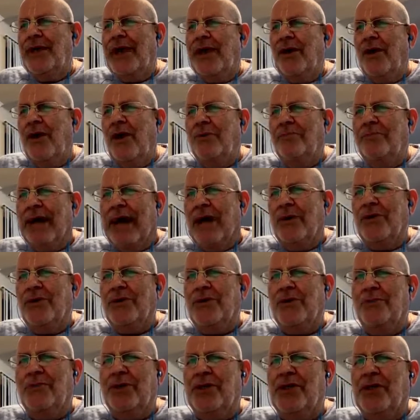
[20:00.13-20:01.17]
they all bowed
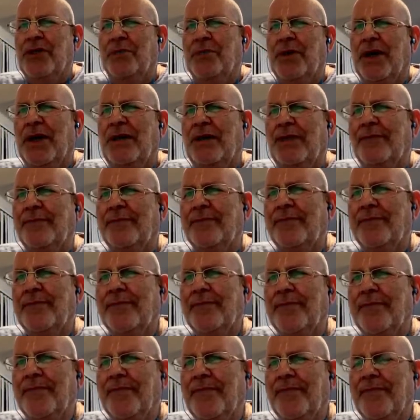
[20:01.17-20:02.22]
to Bhishma.
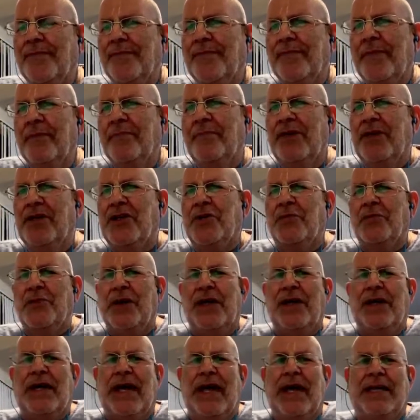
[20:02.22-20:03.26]

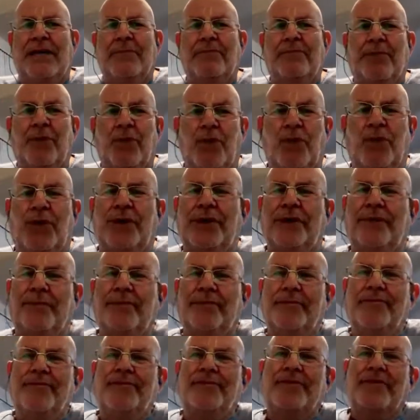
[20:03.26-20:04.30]
Bhishma had a boon,
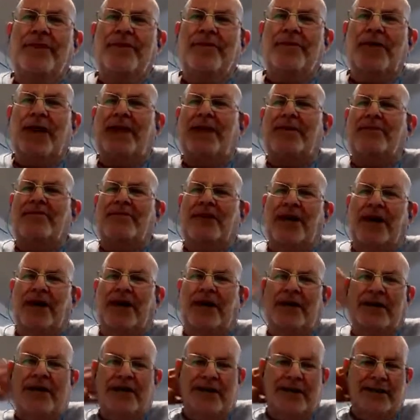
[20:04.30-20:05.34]
right?
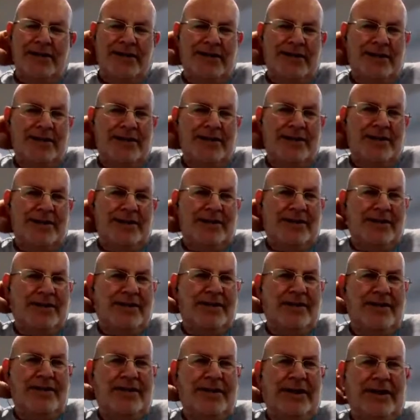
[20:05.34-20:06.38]
Vara,
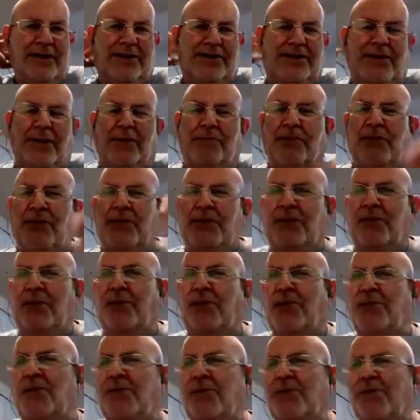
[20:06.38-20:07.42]
Icha
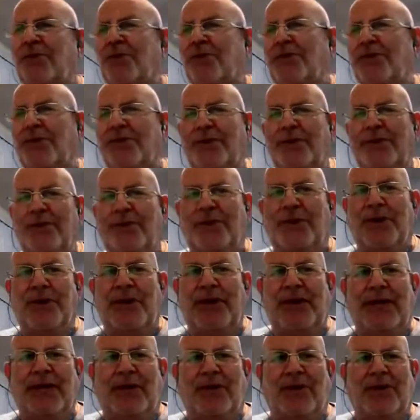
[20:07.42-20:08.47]
Mrityu.
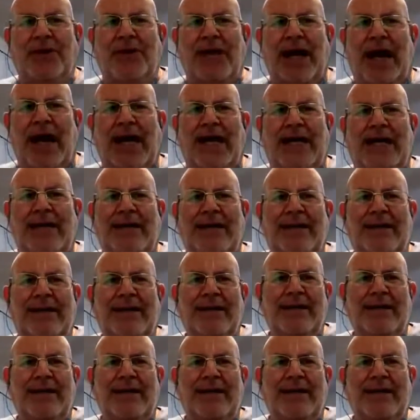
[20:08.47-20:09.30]
He could die